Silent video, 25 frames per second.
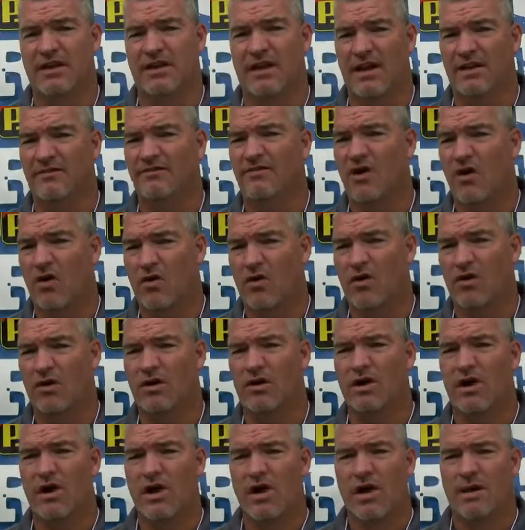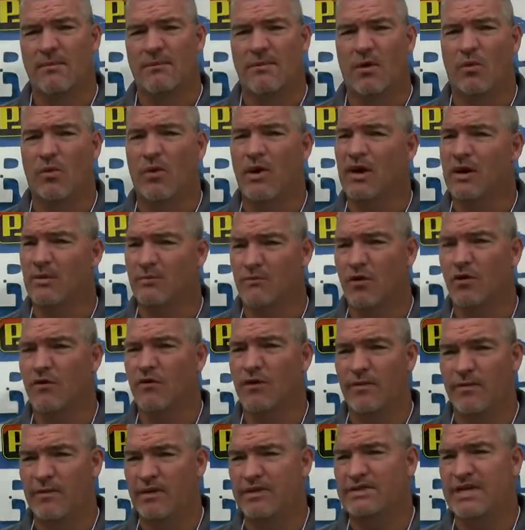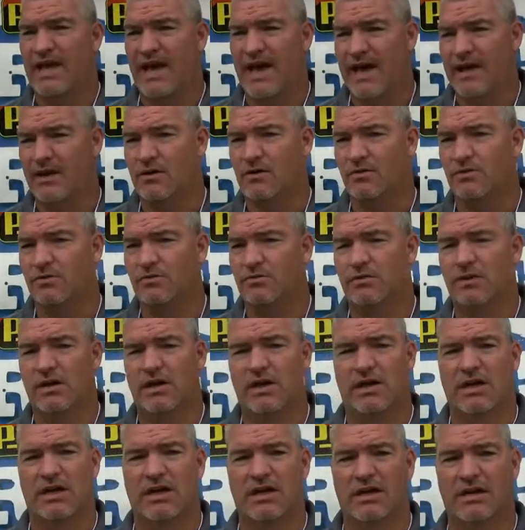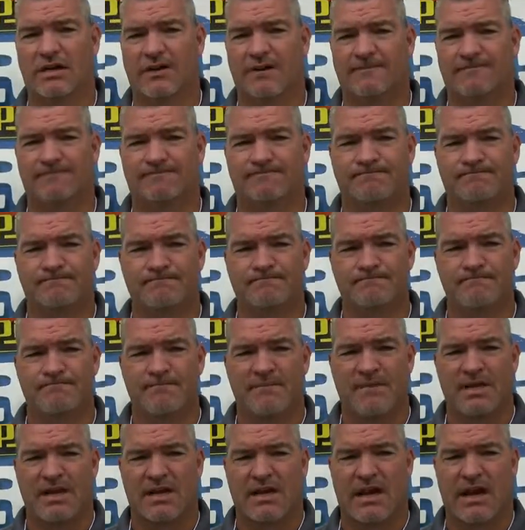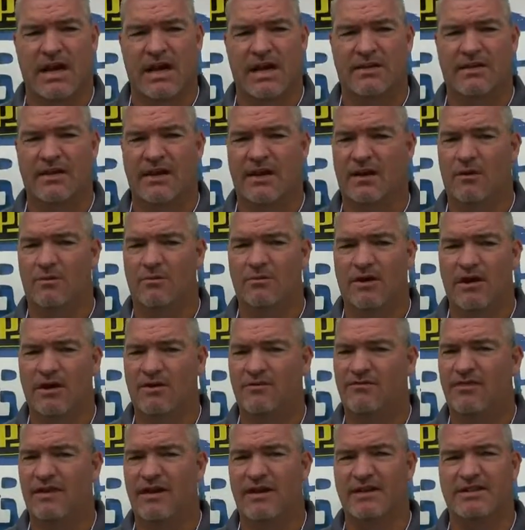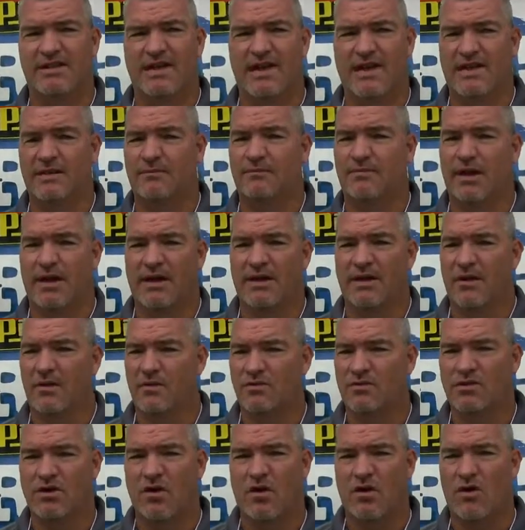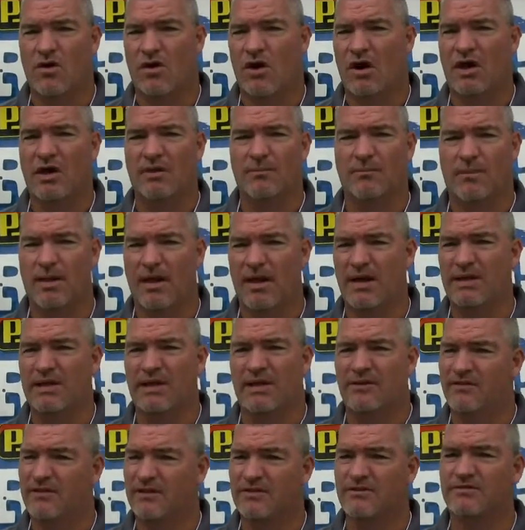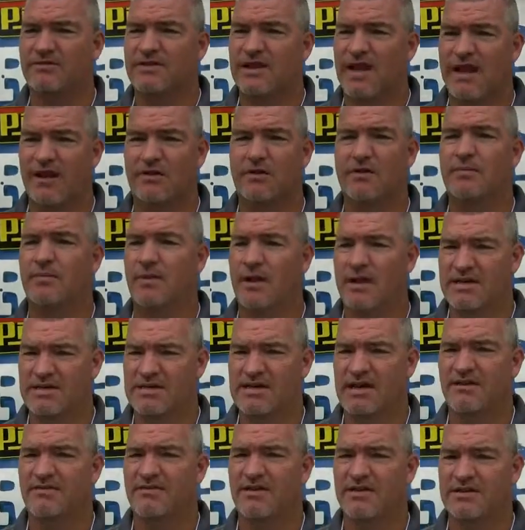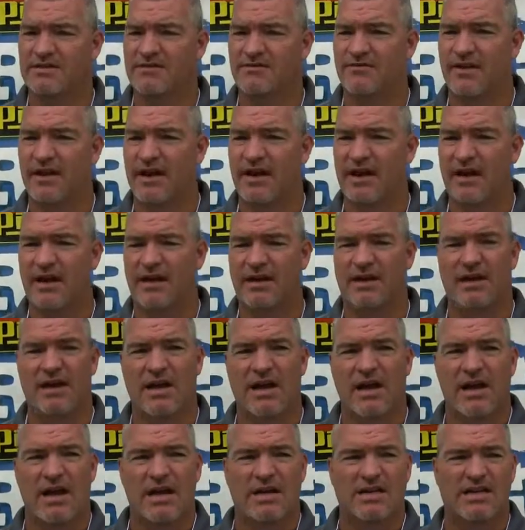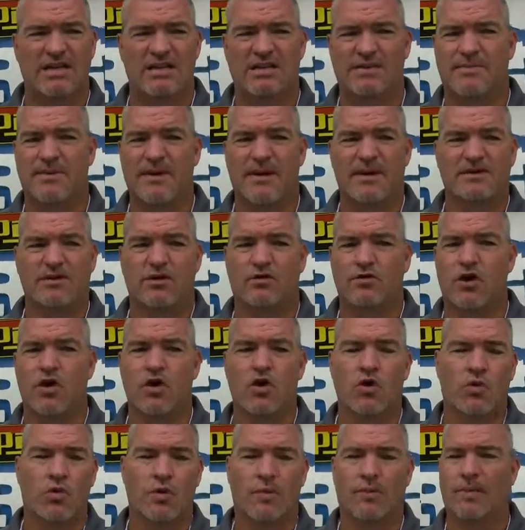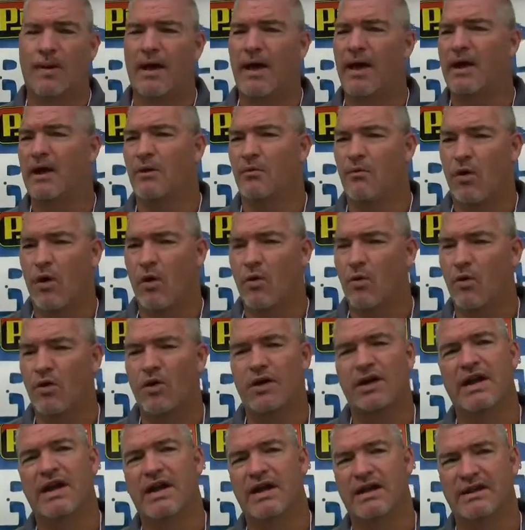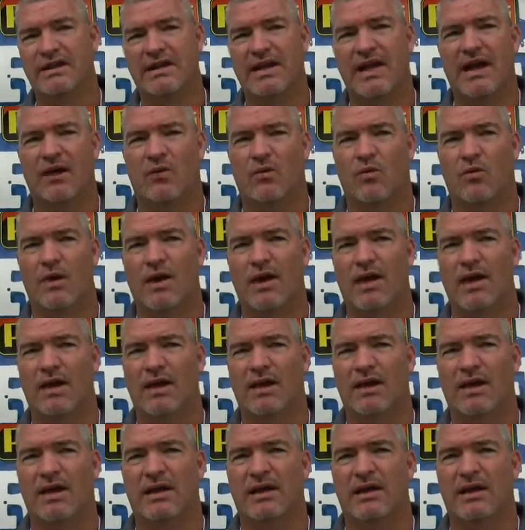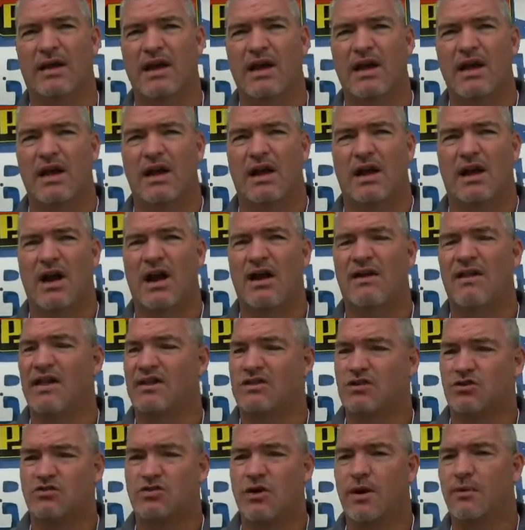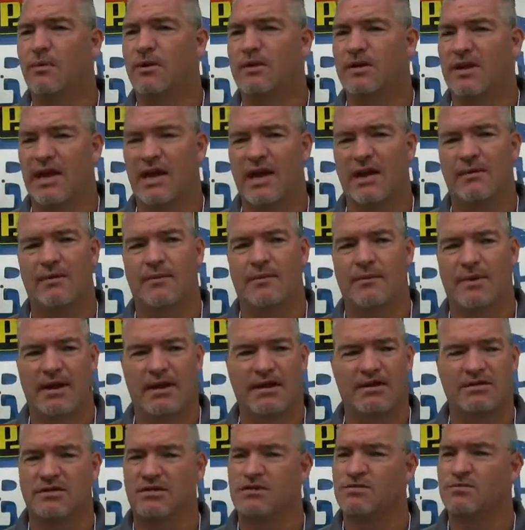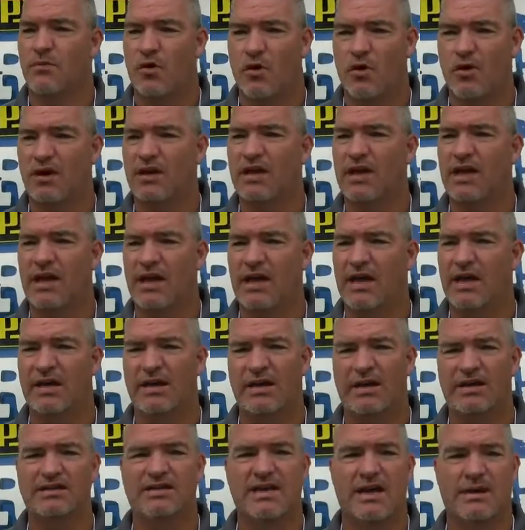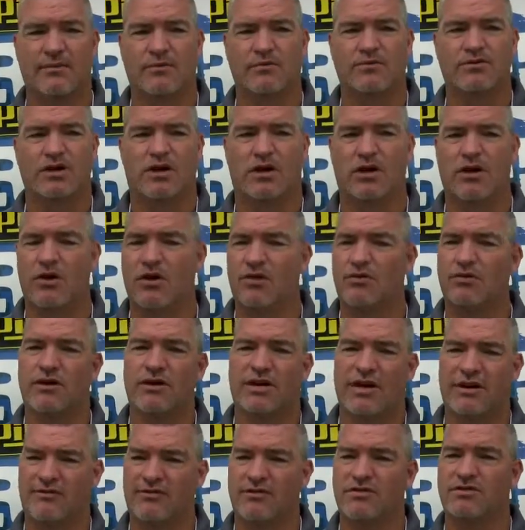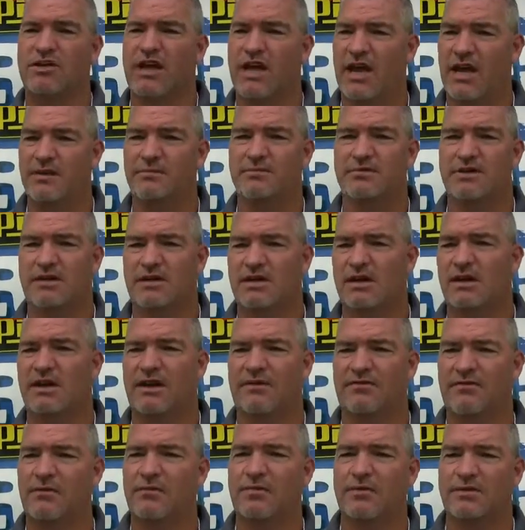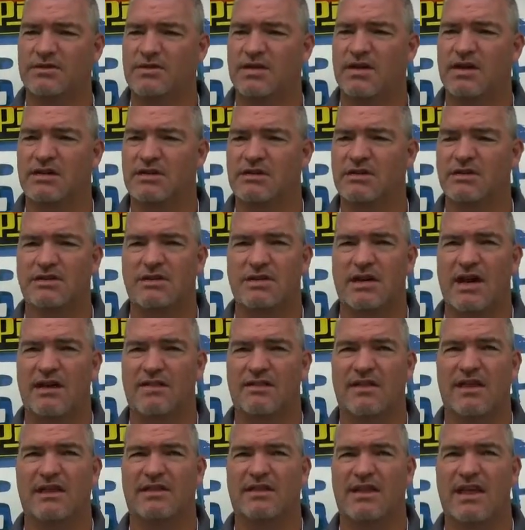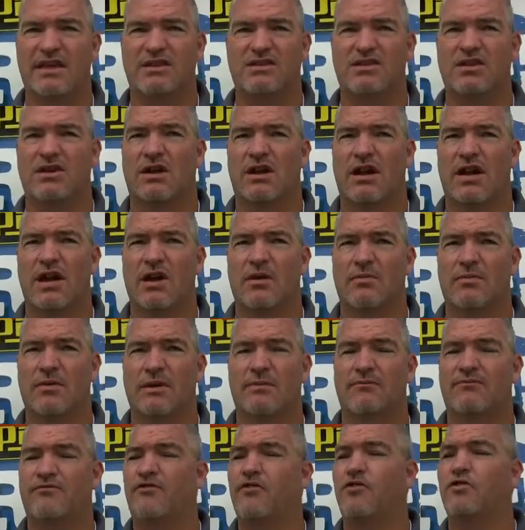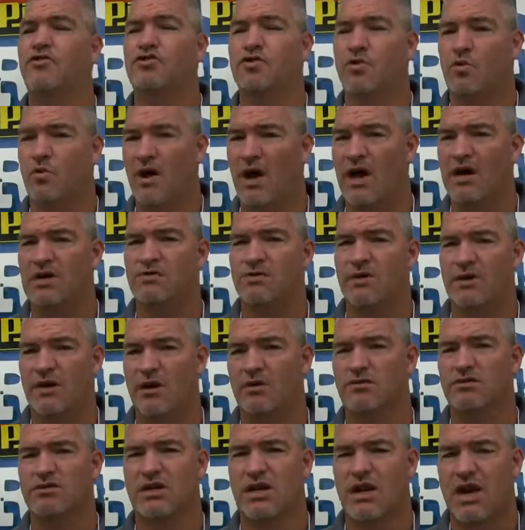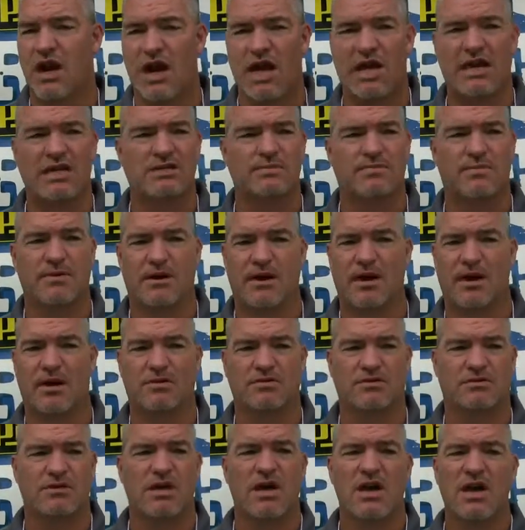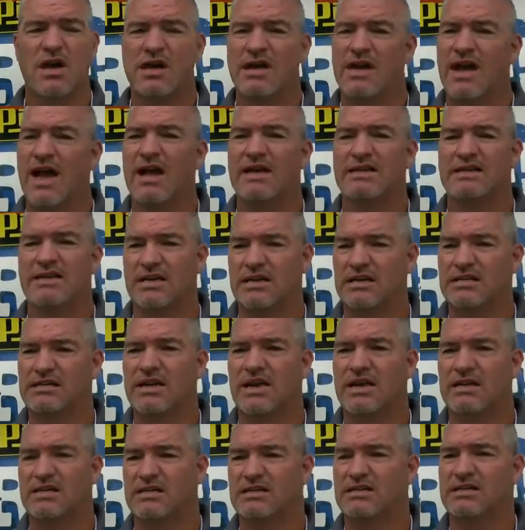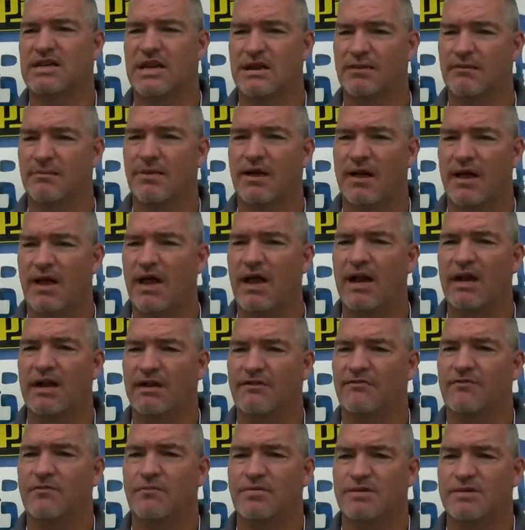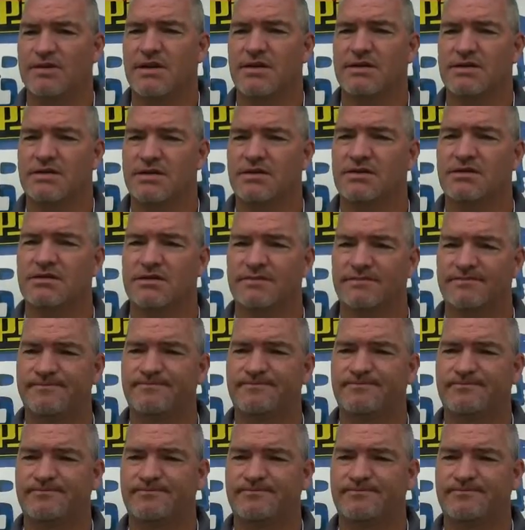at left guard, but we can move him to tackle. Um, and then on defense, he can play nose guard, he can play defensive tackle, he plays defensive end. Just depends on who we're playing and what we're needing that week. And a lot of that's a tribute to him. I mean, he's a smart kid and he's able to learn the different schemes at the different positions. And I think that's going to help him future wise when he goes to college because guys get a chance to see him play a lot of different positions